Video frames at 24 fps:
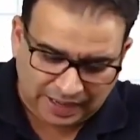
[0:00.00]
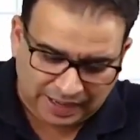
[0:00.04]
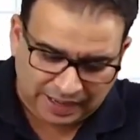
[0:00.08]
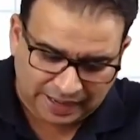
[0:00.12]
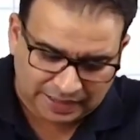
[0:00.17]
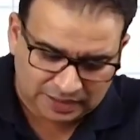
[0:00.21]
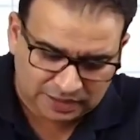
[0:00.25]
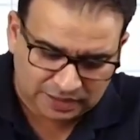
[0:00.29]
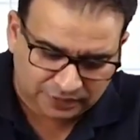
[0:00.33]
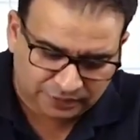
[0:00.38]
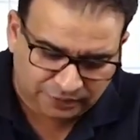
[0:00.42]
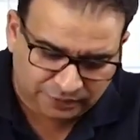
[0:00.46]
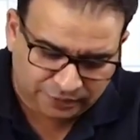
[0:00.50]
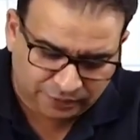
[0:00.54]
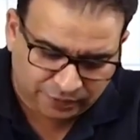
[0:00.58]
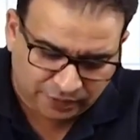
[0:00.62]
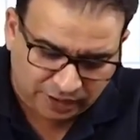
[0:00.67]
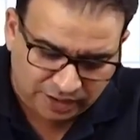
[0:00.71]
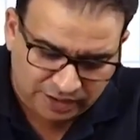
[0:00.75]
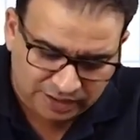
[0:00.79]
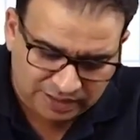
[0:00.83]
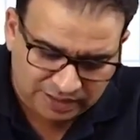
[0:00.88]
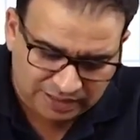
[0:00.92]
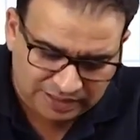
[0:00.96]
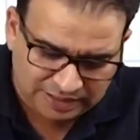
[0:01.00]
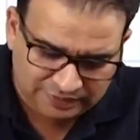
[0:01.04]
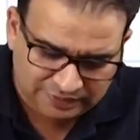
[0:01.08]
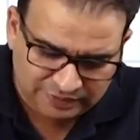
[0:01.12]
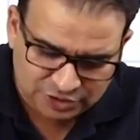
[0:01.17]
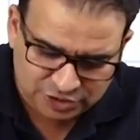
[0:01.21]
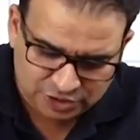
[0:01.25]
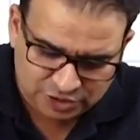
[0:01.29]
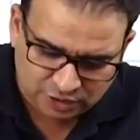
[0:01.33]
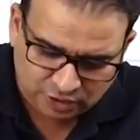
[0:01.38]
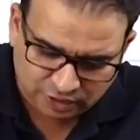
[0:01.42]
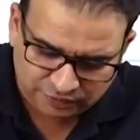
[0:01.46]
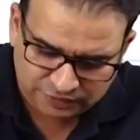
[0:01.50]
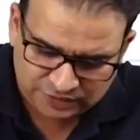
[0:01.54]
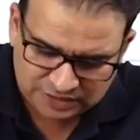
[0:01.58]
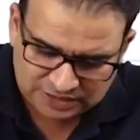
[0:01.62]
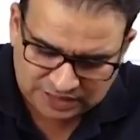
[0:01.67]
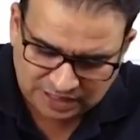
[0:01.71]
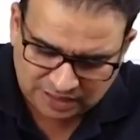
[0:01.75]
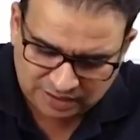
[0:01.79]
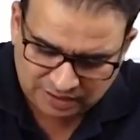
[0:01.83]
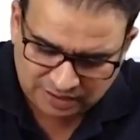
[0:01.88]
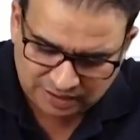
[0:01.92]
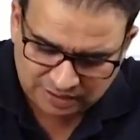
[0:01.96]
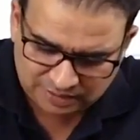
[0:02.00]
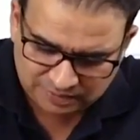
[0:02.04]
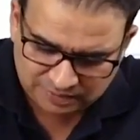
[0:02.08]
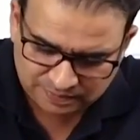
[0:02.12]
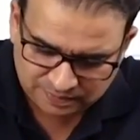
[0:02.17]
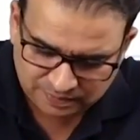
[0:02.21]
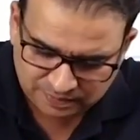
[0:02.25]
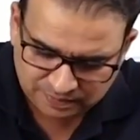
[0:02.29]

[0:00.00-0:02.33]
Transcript: And the frontal division of this artery